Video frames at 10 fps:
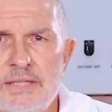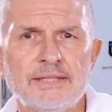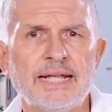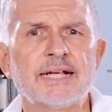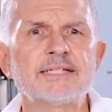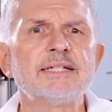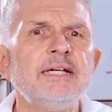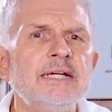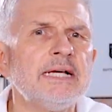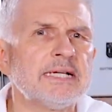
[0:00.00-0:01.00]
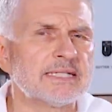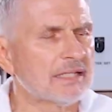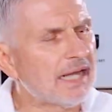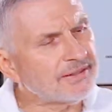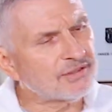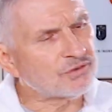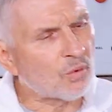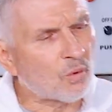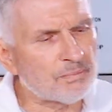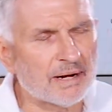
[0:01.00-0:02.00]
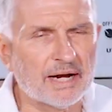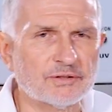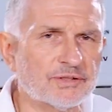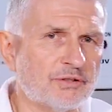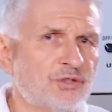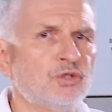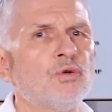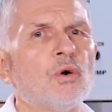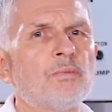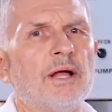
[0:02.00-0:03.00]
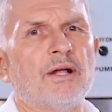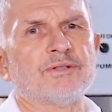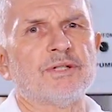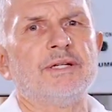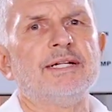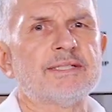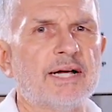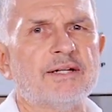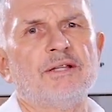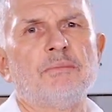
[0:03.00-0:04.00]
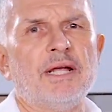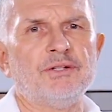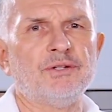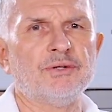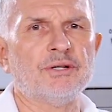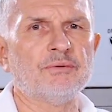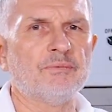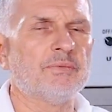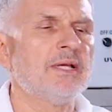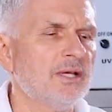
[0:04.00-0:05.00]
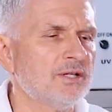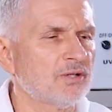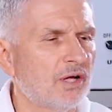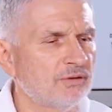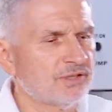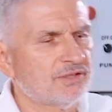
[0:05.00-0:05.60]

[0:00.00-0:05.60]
Next, slide the door panels. Now, 2 door panels on each side of the main unit. So I'll just